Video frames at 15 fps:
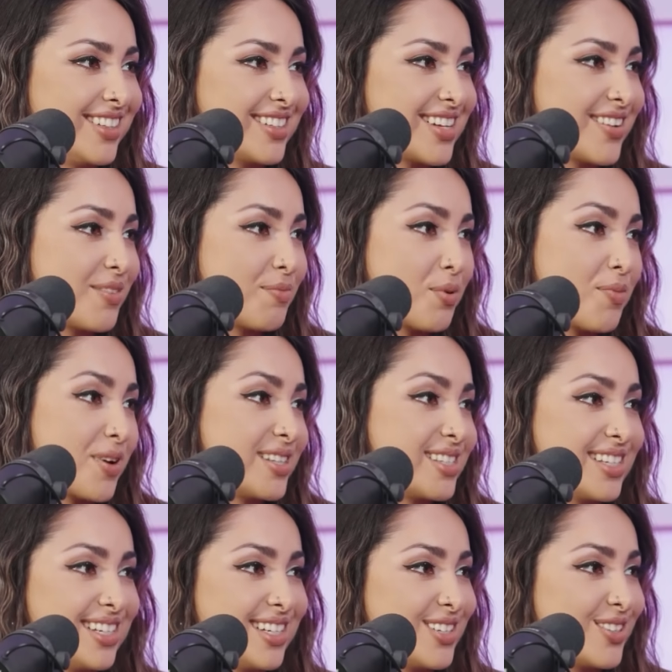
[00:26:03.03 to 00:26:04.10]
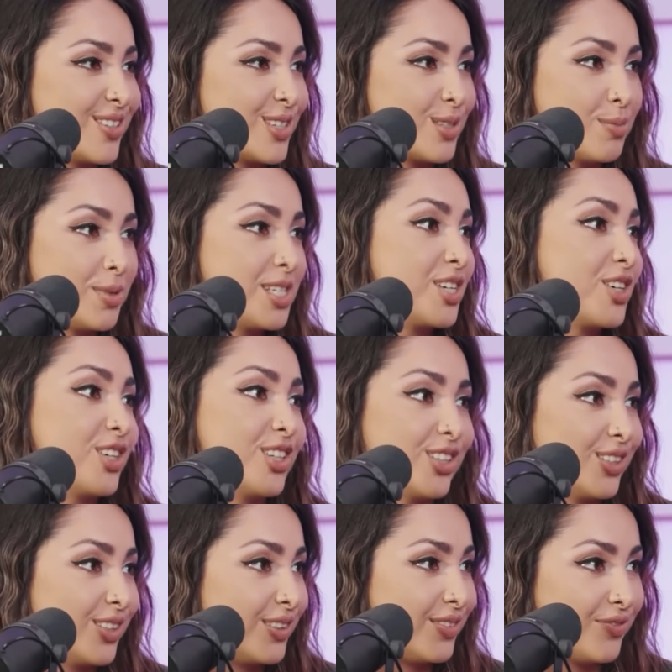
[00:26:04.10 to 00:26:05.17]
have a propensity towards
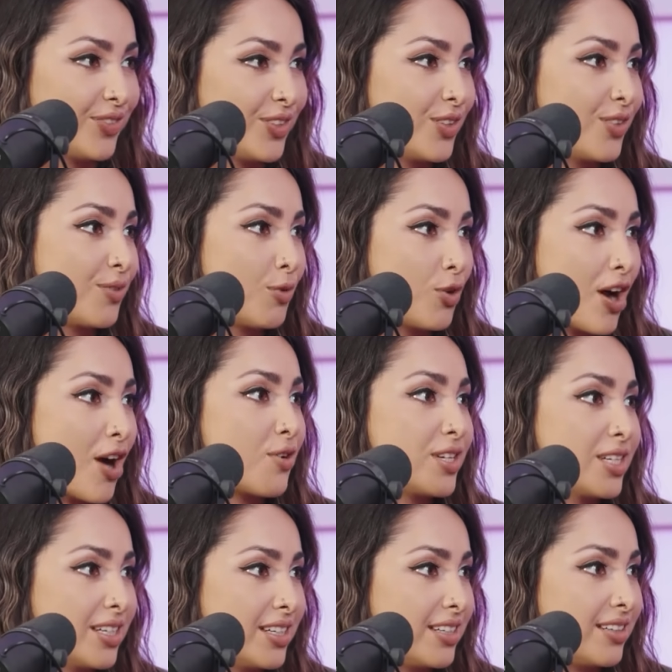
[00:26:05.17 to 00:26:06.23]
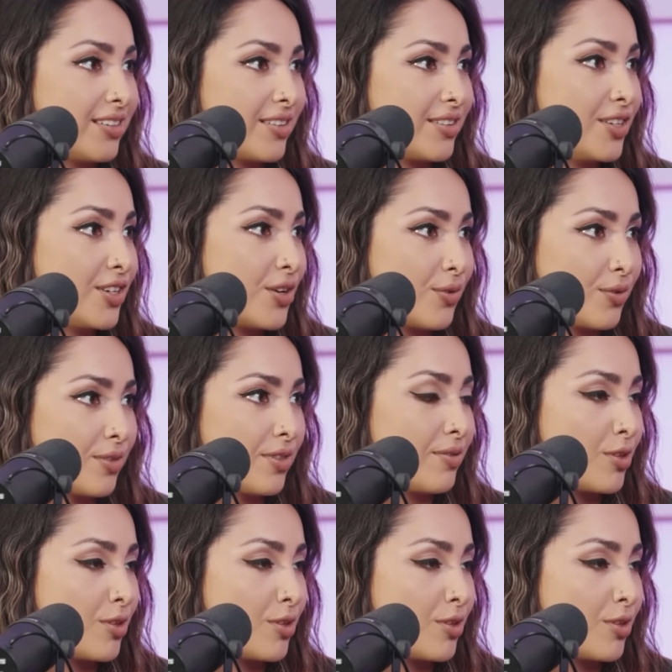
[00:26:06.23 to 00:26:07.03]
material, grounded, you know,